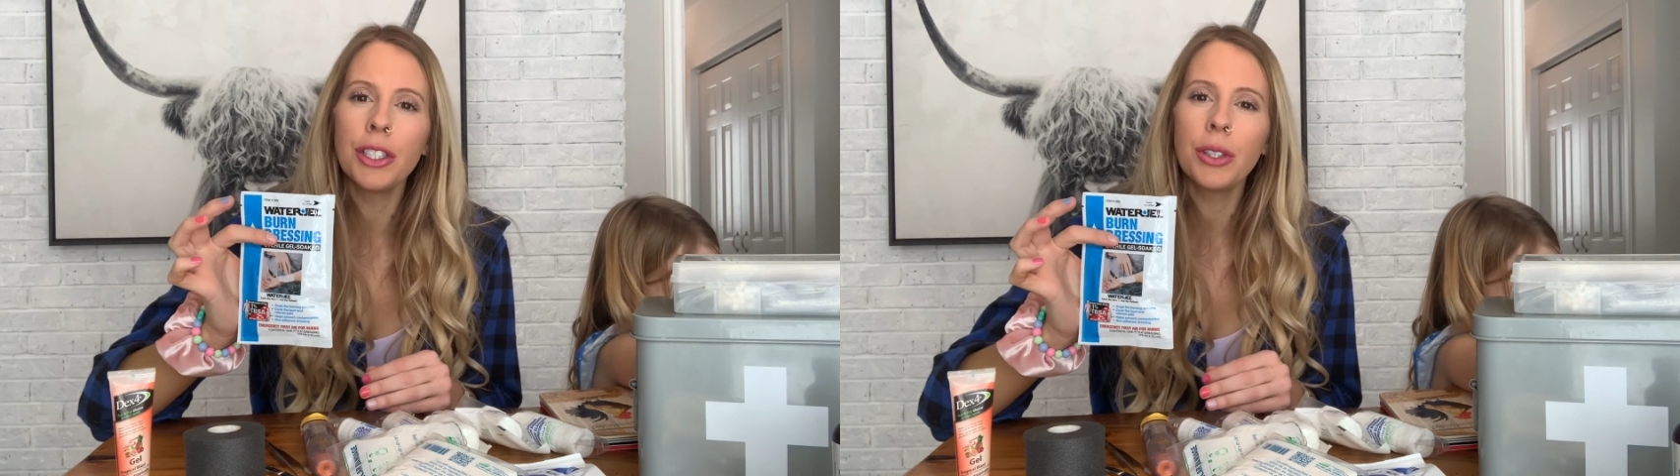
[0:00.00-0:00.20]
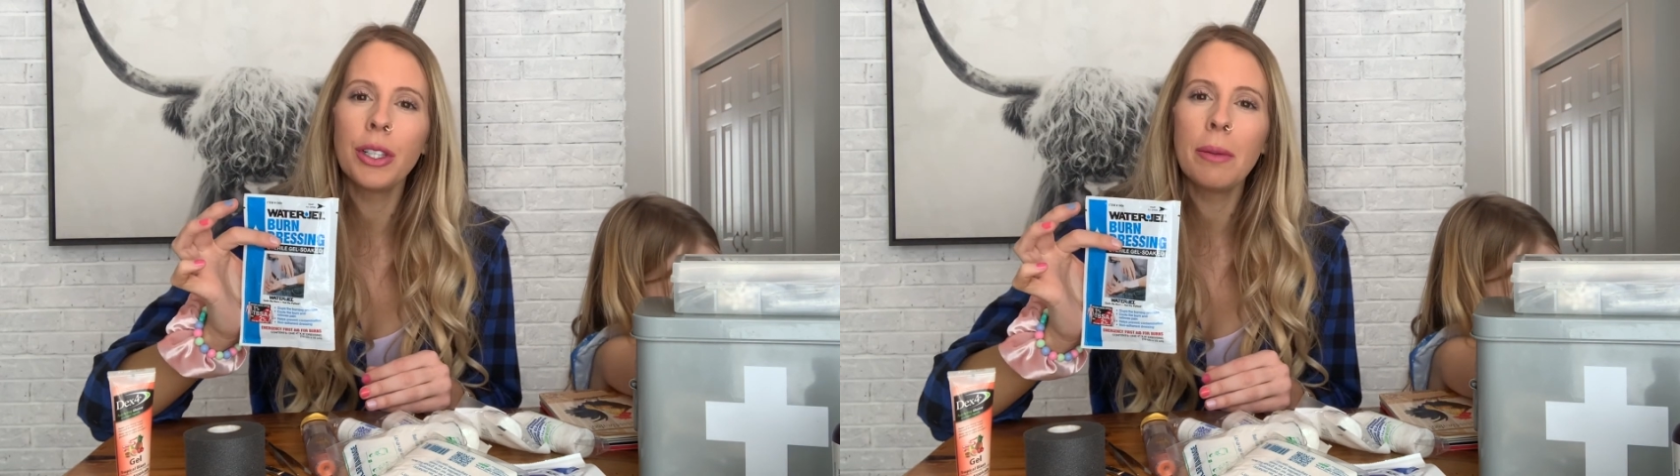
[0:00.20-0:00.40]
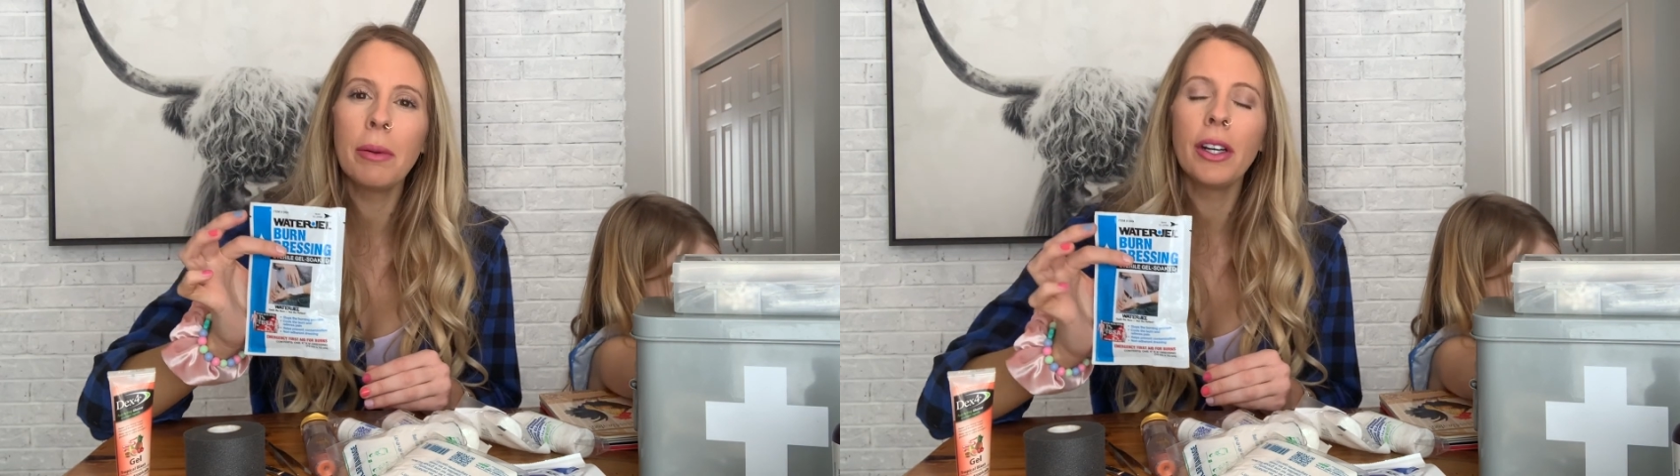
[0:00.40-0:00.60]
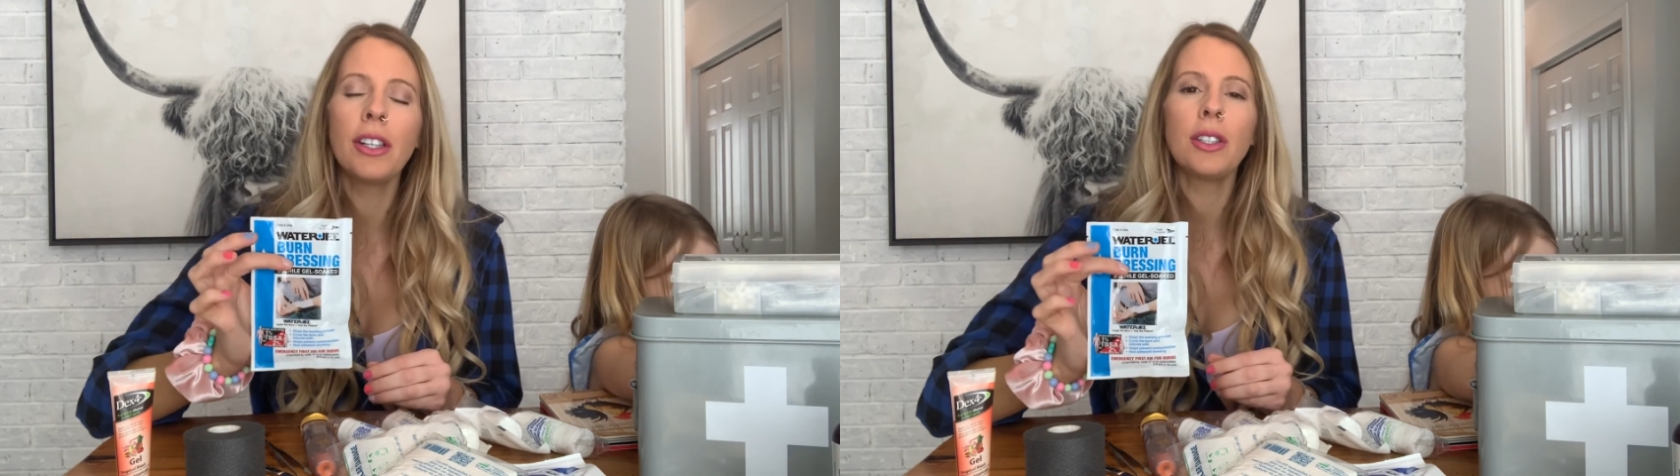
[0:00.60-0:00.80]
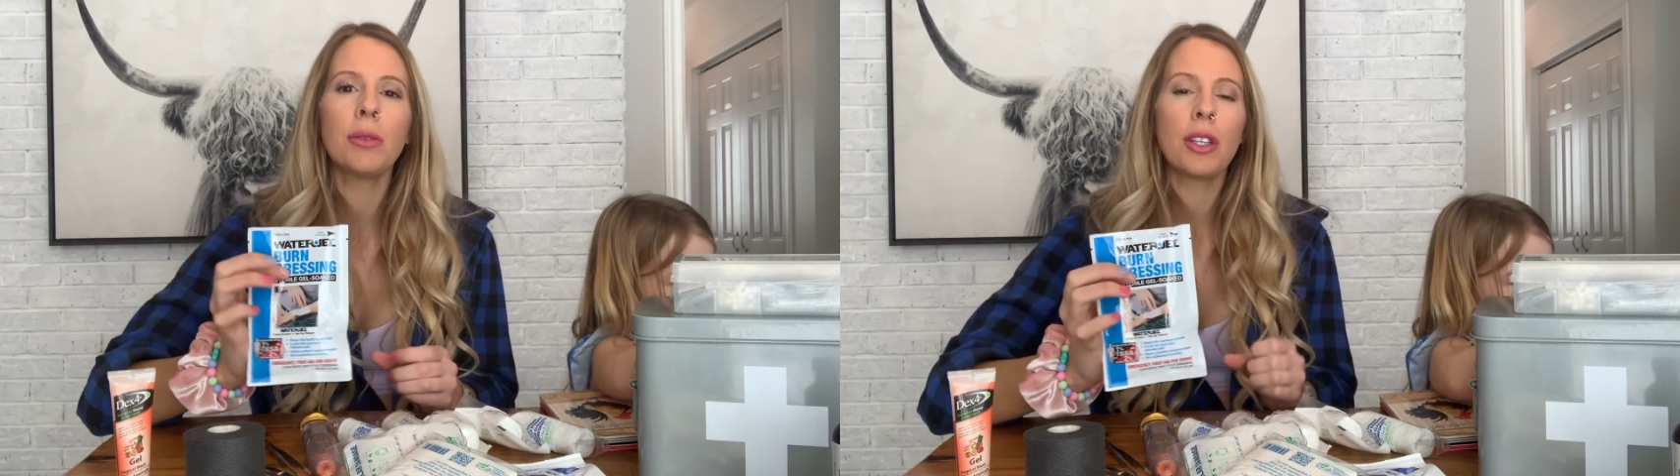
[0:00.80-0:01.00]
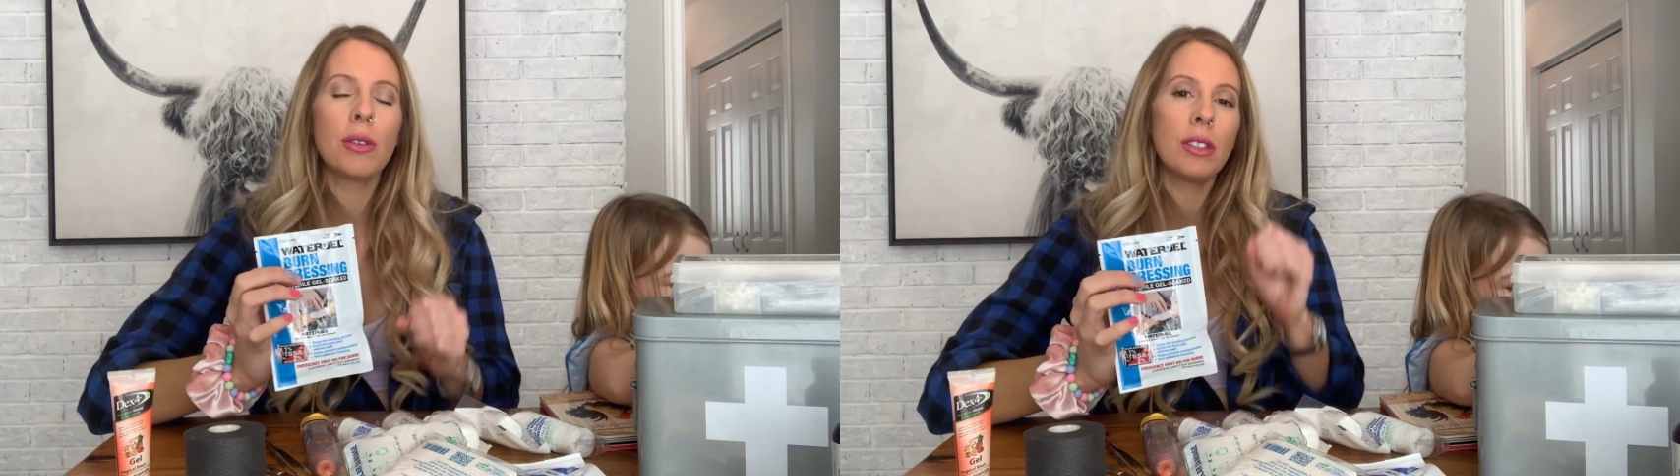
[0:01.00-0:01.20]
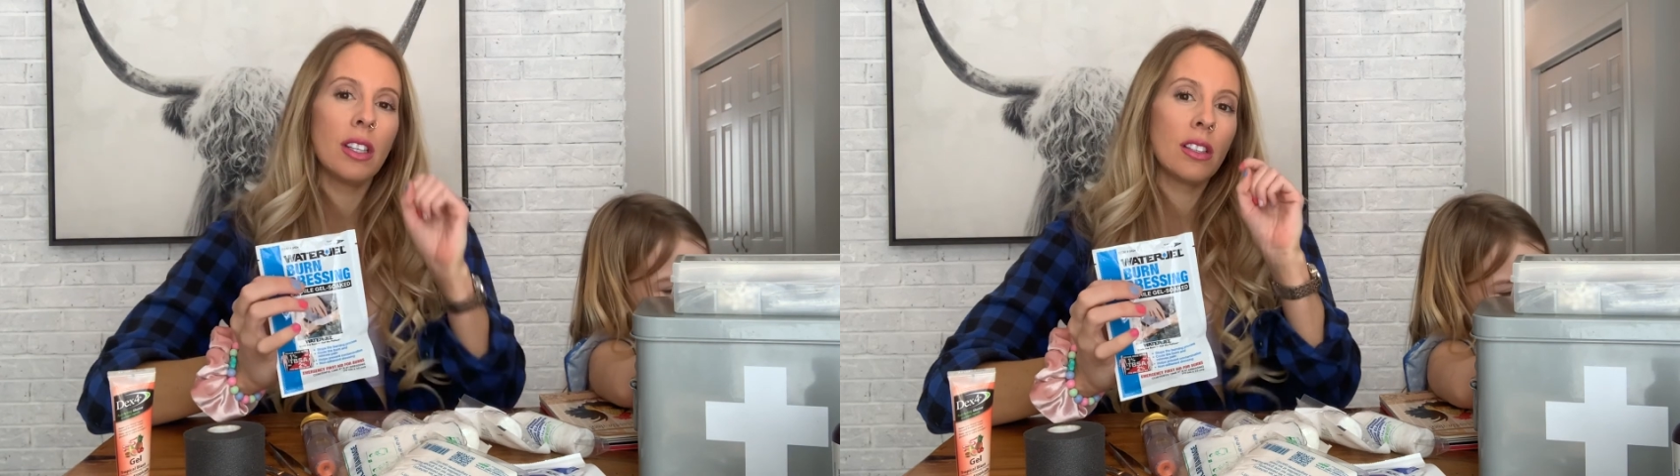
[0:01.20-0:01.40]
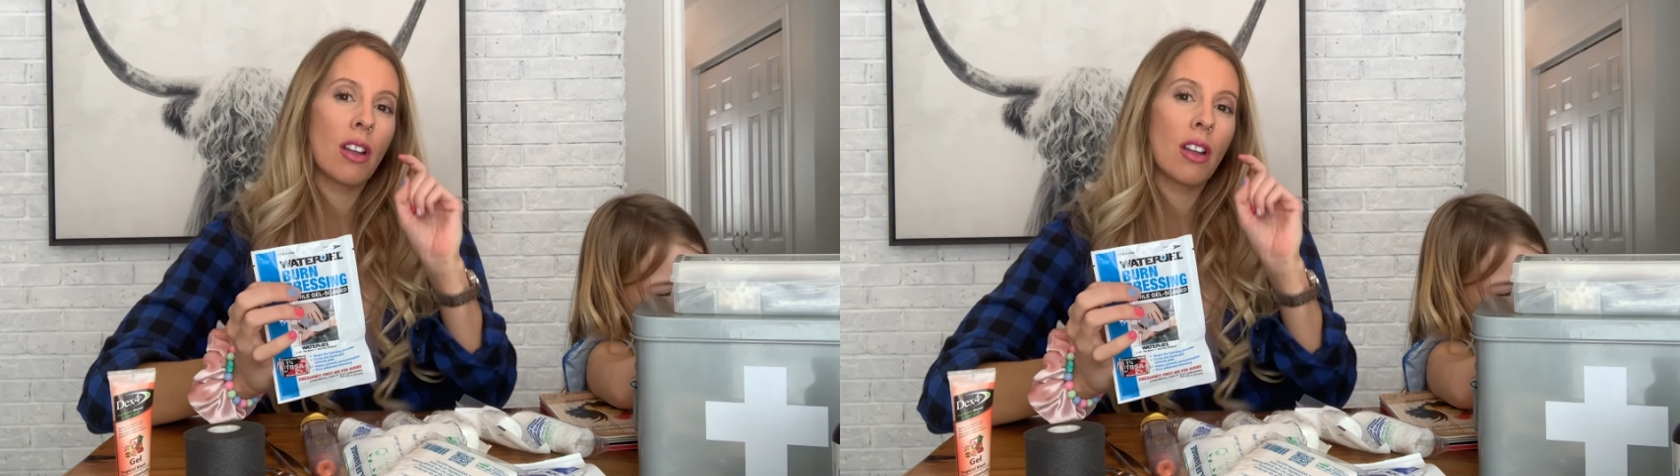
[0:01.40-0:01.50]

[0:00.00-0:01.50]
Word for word: degree burn. You'll use this